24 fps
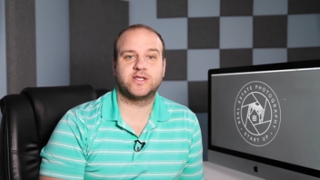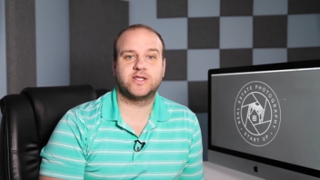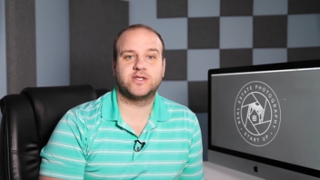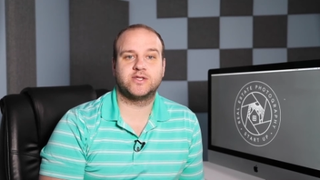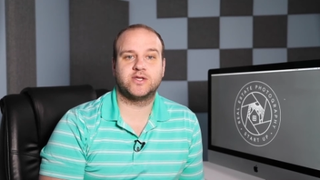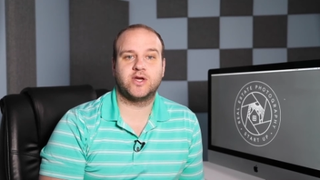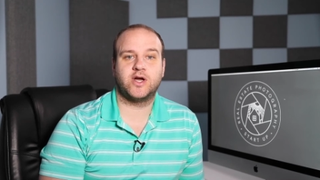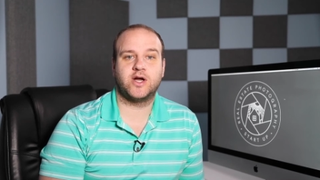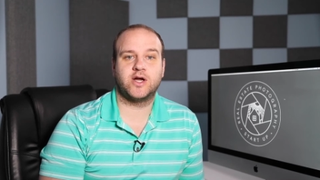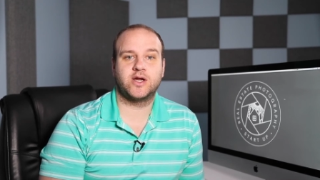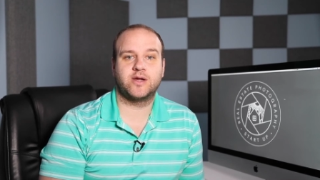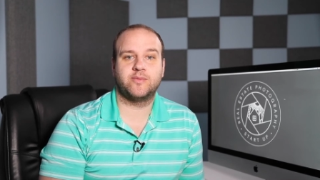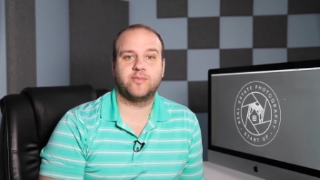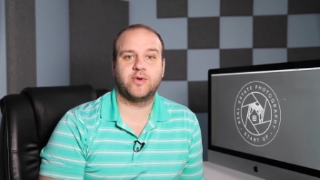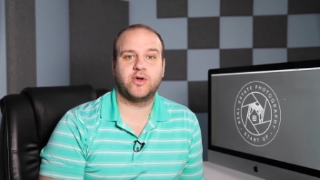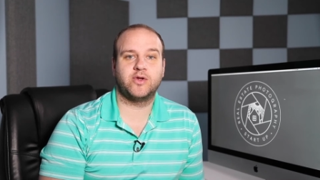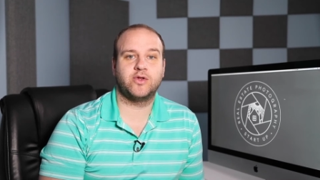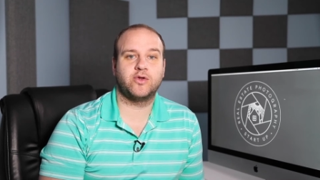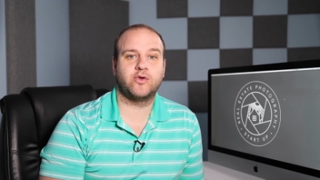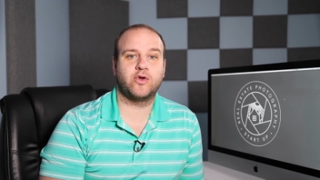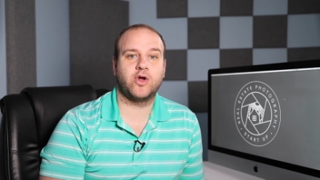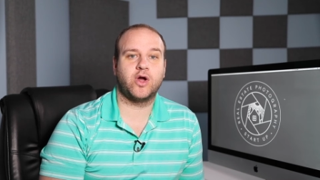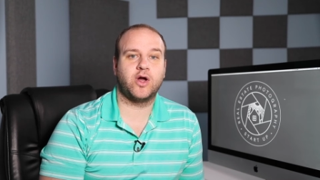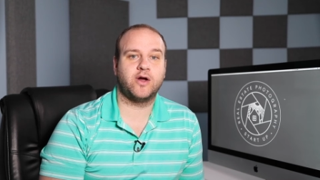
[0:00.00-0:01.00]
to talk about
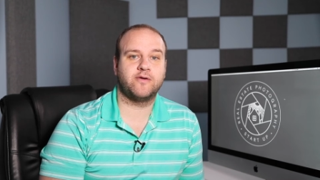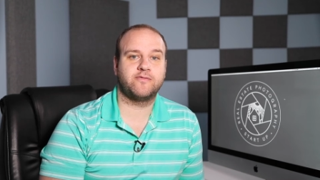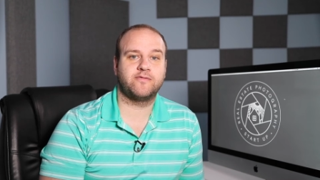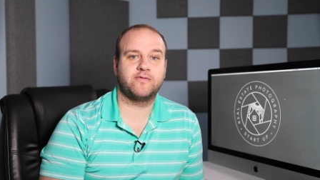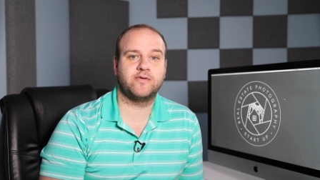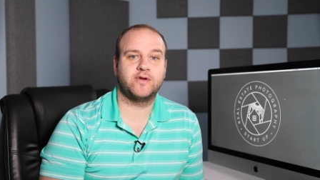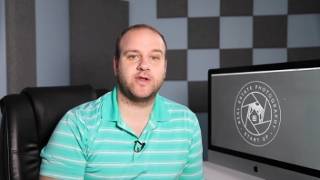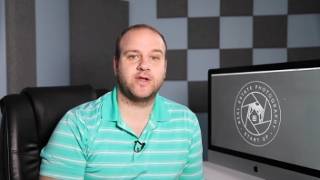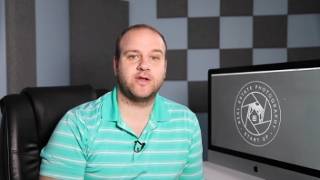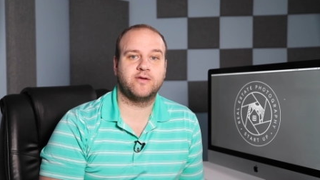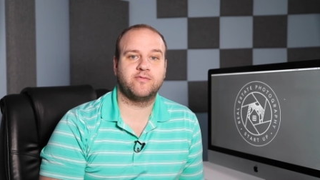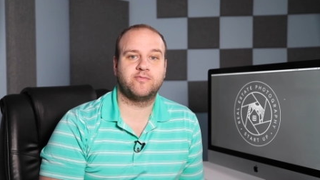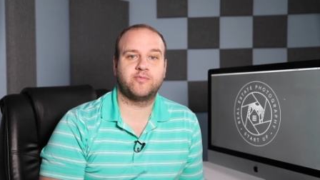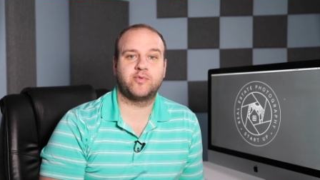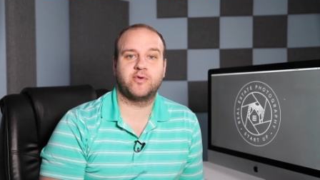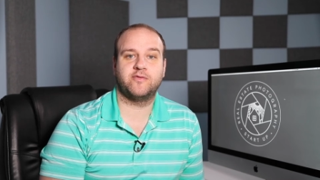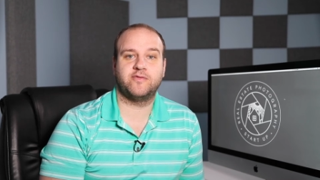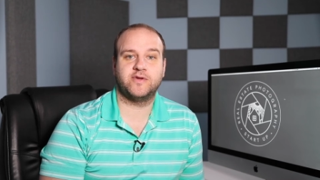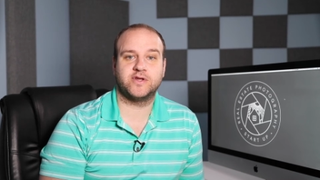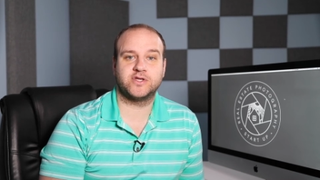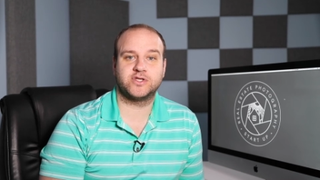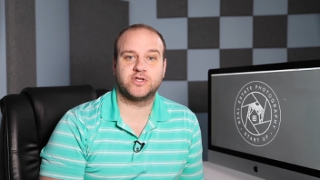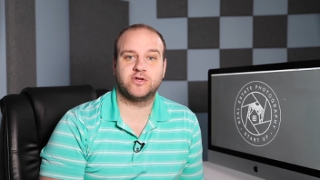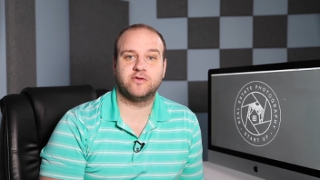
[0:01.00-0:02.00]
your offering of
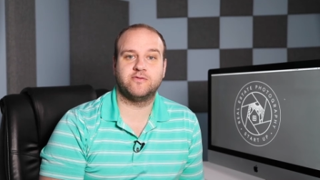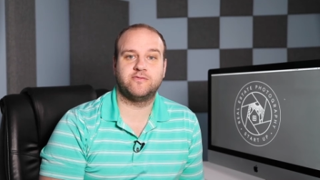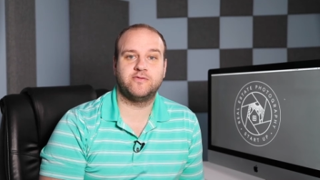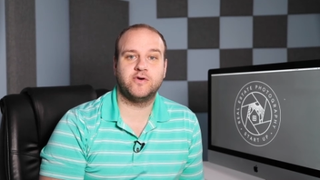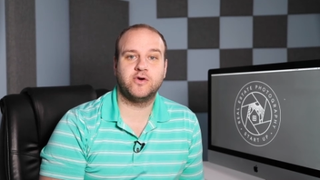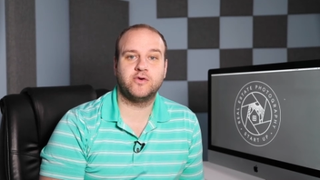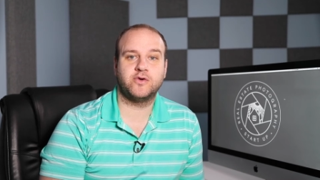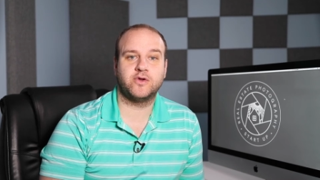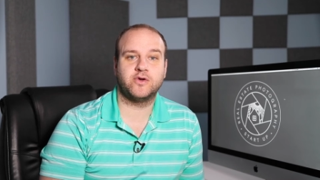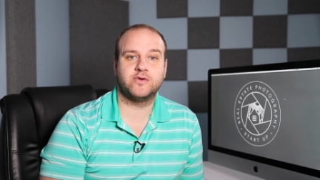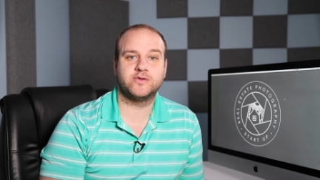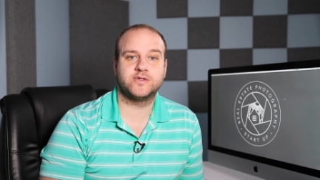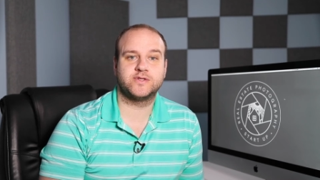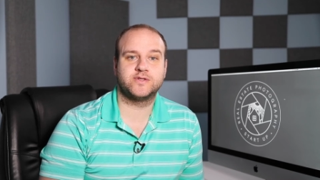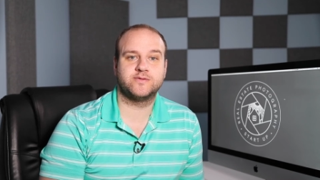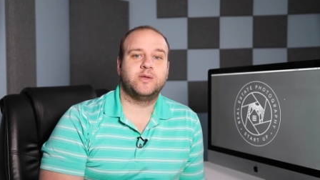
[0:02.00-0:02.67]
professional photos.